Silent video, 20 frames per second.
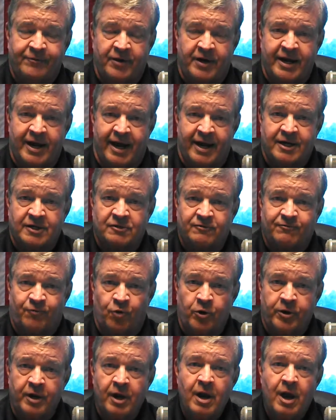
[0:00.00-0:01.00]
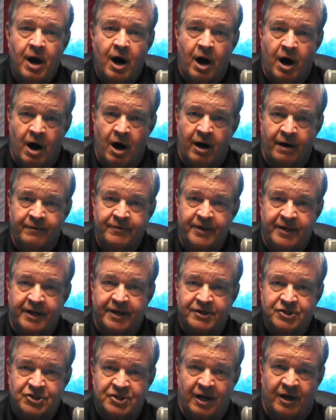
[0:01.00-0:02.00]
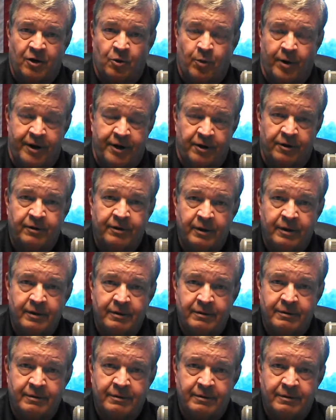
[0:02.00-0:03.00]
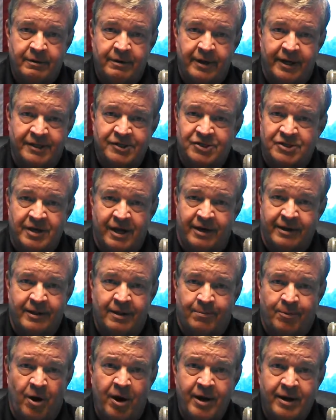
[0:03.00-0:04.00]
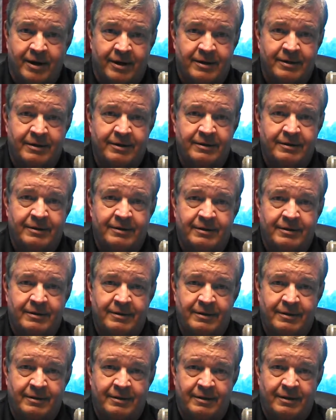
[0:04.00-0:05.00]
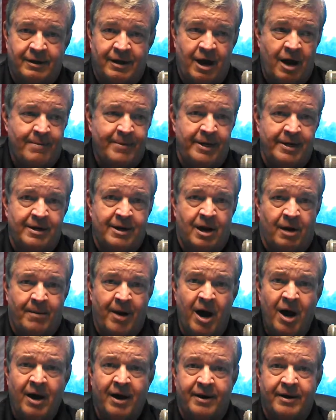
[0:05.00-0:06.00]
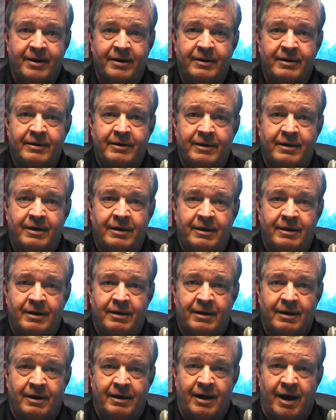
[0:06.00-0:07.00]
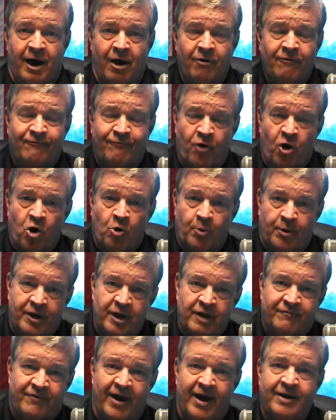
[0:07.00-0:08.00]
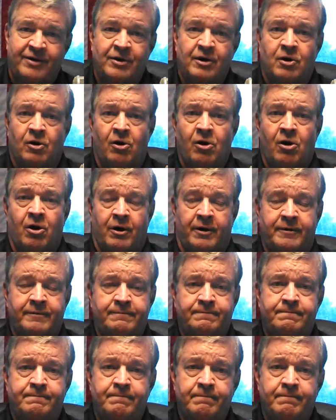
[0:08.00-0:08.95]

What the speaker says: that he had his foot on the accelerator instead of the brake. I mean, come on. How far would he have had to gone